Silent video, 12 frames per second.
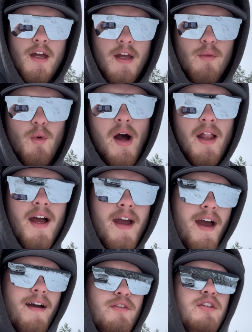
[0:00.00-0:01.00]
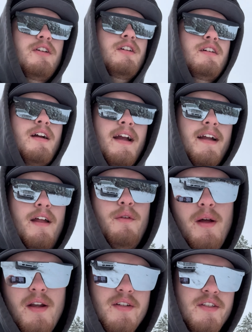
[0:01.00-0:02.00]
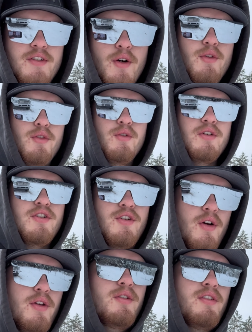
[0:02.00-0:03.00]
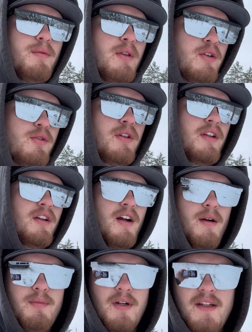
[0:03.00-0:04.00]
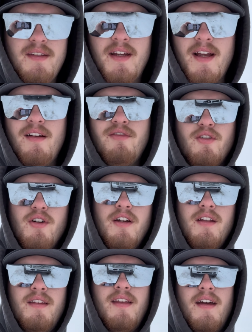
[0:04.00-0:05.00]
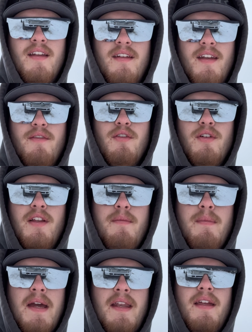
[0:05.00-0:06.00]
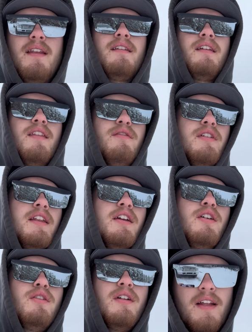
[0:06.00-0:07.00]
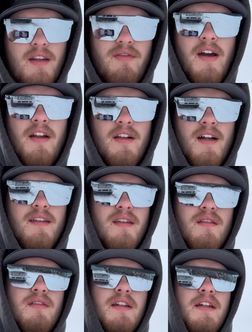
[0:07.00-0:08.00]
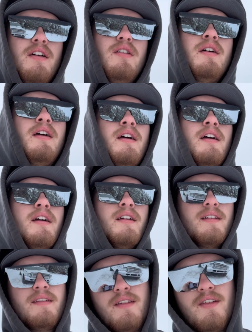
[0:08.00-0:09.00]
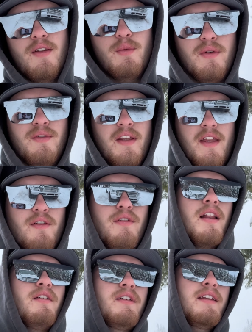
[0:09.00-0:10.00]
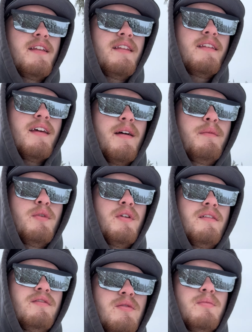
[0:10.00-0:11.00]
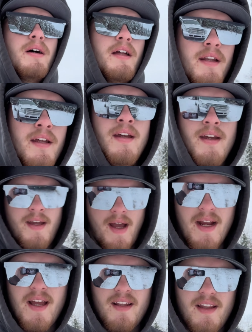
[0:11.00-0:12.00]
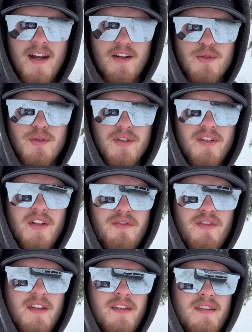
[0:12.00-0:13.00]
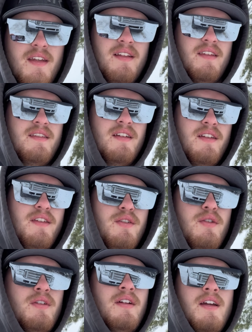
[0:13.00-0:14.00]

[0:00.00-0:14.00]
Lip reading: And while I have you here, I kind of want to just go through and show you some of the cool little upgrades I got for it that never really made it to the video, or like the final cuts of the video, because they weren't really like relevant at the time or whatever. But I got a lot of cool stuff for this thing still too.